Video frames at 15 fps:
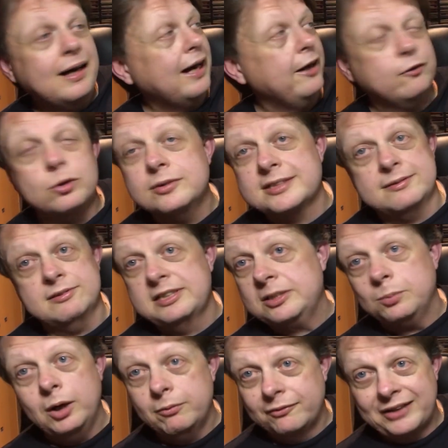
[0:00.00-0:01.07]
And of course, it's his
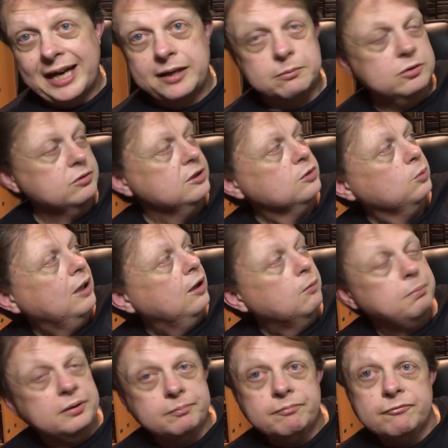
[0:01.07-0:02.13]
work with the Animals as well.
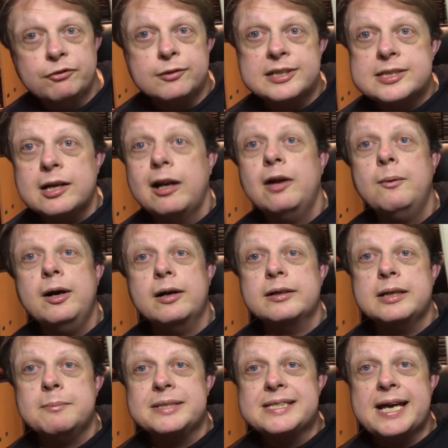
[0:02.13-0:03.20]
But for his solo work,
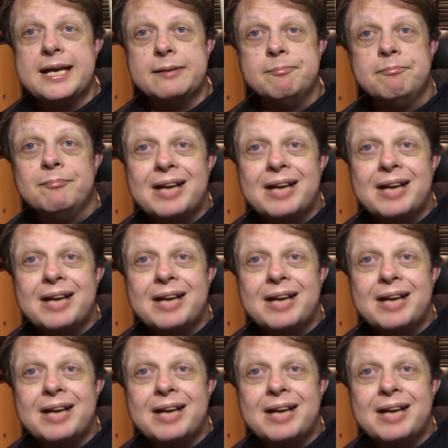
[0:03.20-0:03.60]
number 10,